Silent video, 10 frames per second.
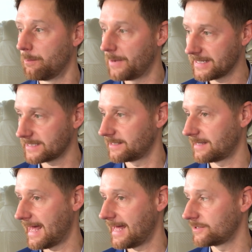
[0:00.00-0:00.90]
better
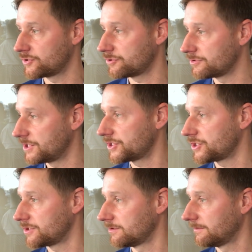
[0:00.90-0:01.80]
than
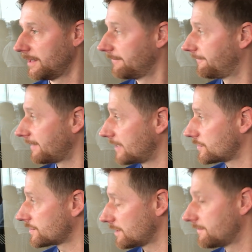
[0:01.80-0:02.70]
traditional
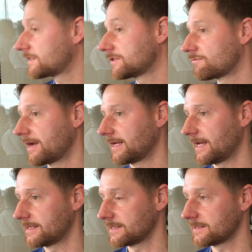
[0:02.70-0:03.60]
financial services
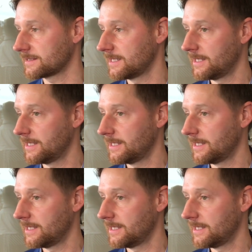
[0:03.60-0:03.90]
regulators.